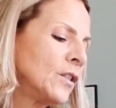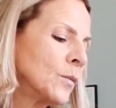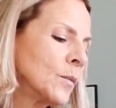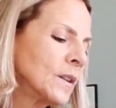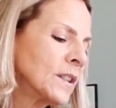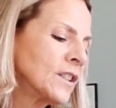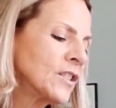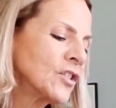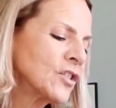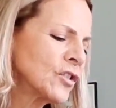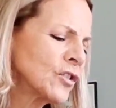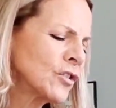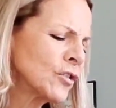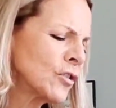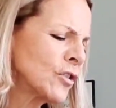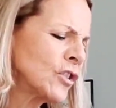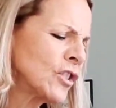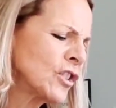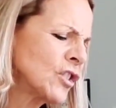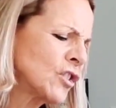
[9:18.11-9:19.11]
you want to
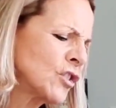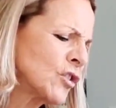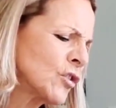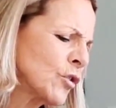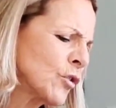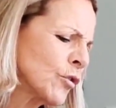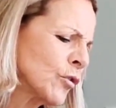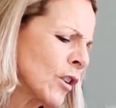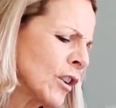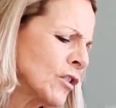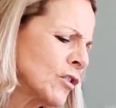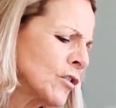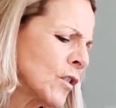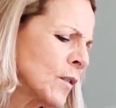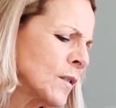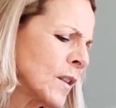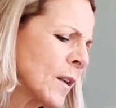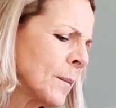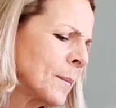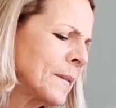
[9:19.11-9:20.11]
just scrunch
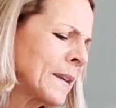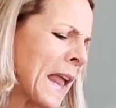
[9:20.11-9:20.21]
those up.